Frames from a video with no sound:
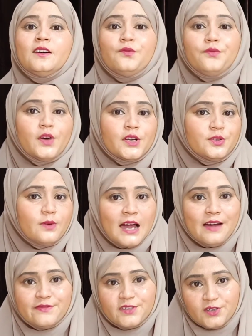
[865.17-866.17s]
What you
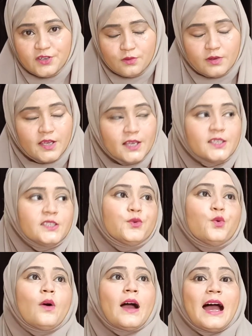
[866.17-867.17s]
have to do is,
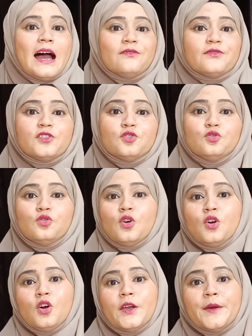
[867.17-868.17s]
you have to
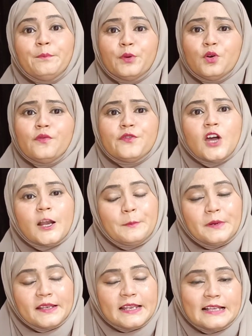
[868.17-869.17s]
improve your
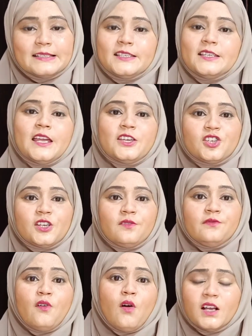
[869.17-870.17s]
pronunciation,
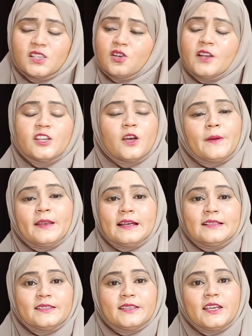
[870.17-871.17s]
focus on your
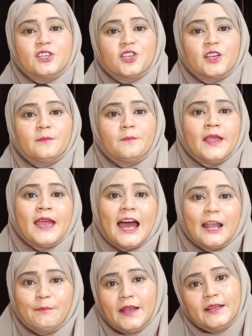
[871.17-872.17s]
pronunciation,
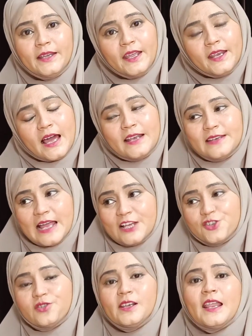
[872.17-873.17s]
and maintain a
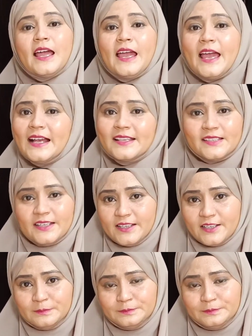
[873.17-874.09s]
natural accent.